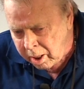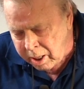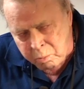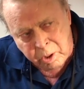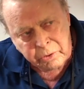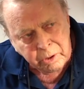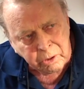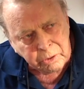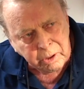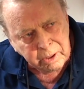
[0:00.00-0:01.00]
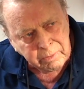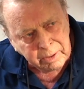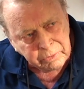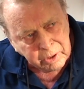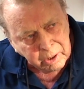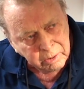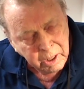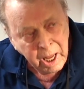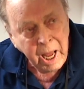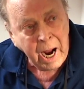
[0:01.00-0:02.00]
it was an alternative lifestyle.
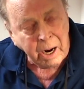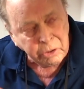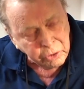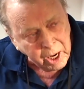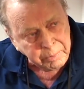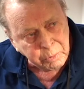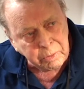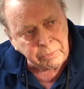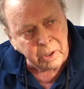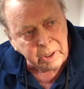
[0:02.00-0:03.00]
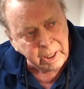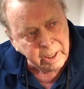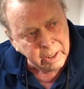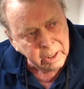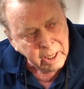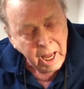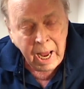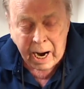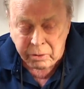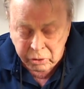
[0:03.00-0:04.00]
Our shops were funky.
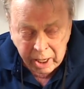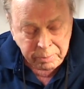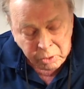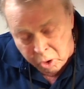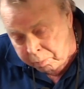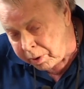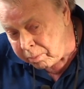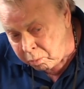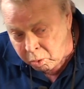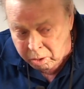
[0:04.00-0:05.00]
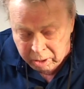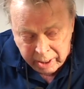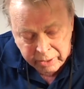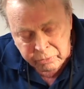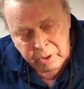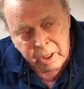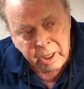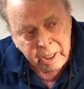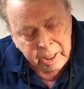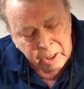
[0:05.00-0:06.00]
Our shops opened more or less
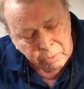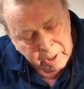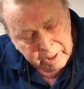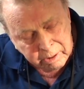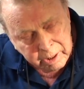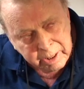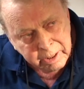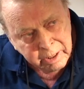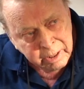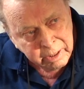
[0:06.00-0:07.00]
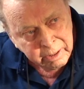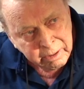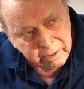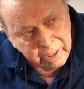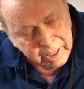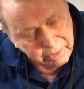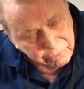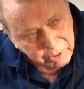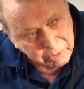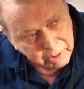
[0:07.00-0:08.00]
irregularly and
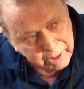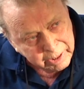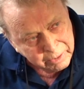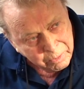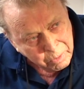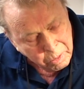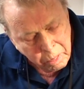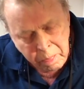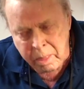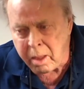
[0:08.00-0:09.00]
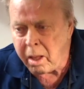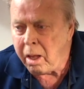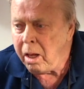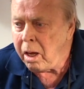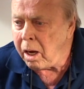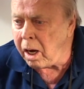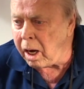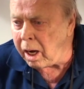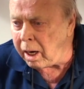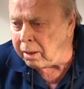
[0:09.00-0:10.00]
infrequently.
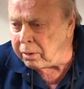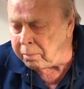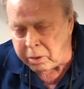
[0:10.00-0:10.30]
Uh, the